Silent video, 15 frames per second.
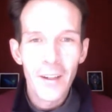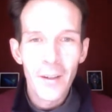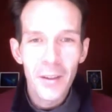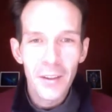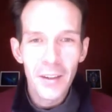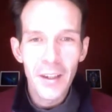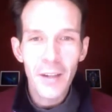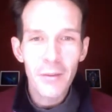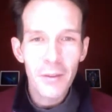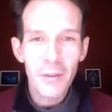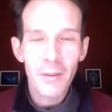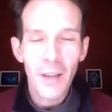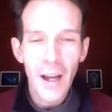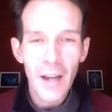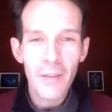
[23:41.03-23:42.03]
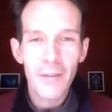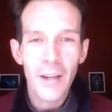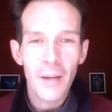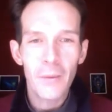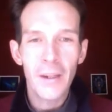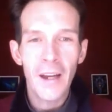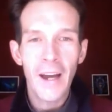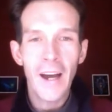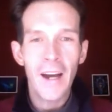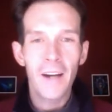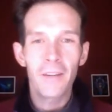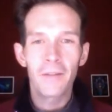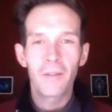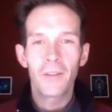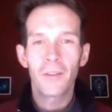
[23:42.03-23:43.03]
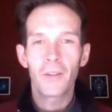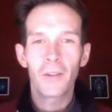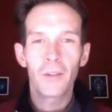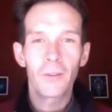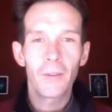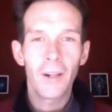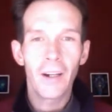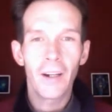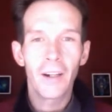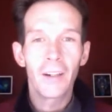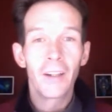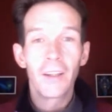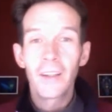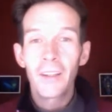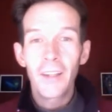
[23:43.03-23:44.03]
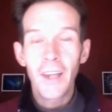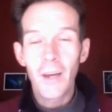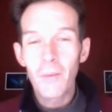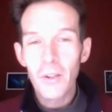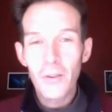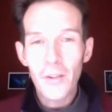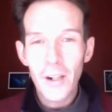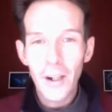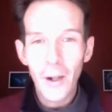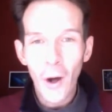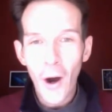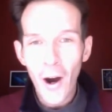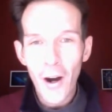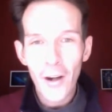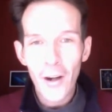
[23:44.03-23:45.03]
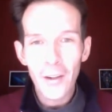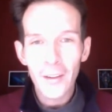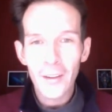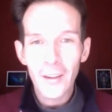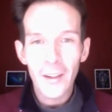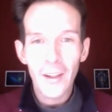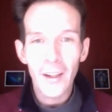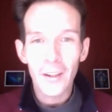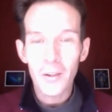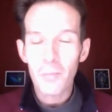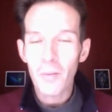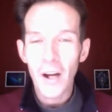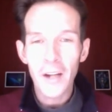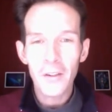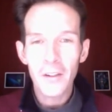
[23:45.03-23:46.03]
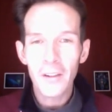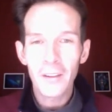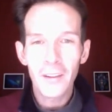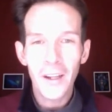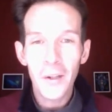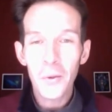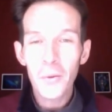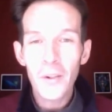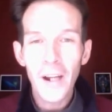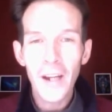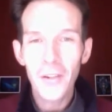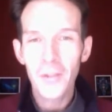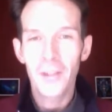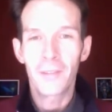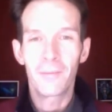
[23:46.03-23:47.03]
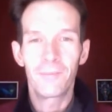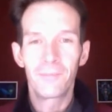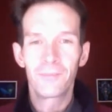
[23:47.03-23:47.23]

gift of life that we have through imagery, art, expression, and creation.